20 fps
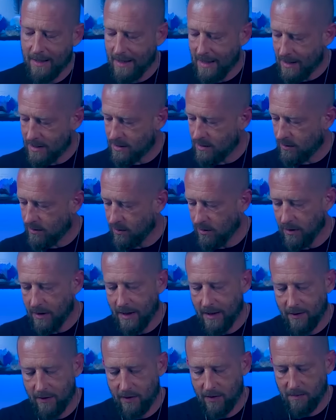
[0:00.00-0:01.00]
it's
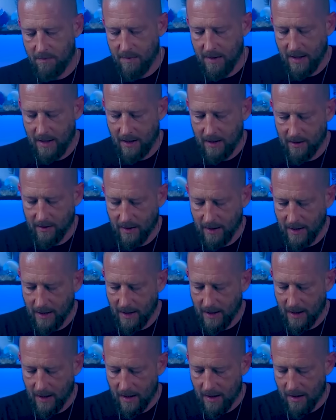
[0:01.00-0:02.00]
looking to me
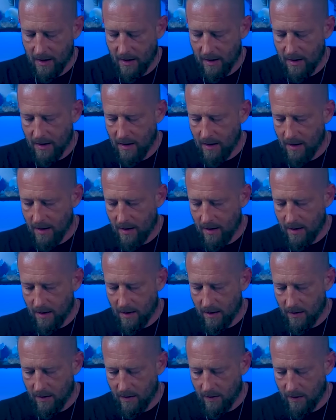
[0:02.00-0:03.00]
like
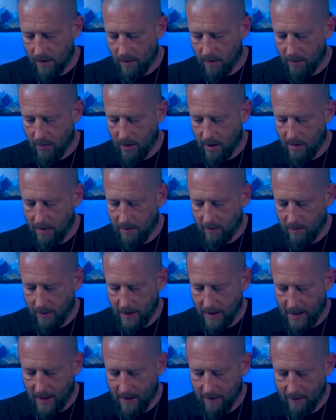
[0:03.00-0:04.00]
they're probably
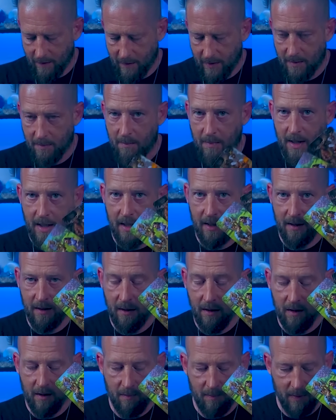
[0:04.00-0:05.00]
having to man
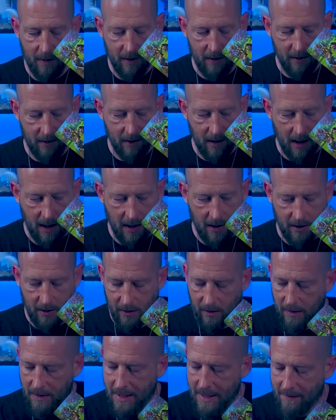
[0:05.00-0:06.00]
up and,
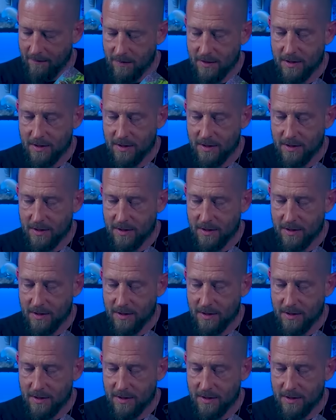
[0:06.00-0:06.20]
and leave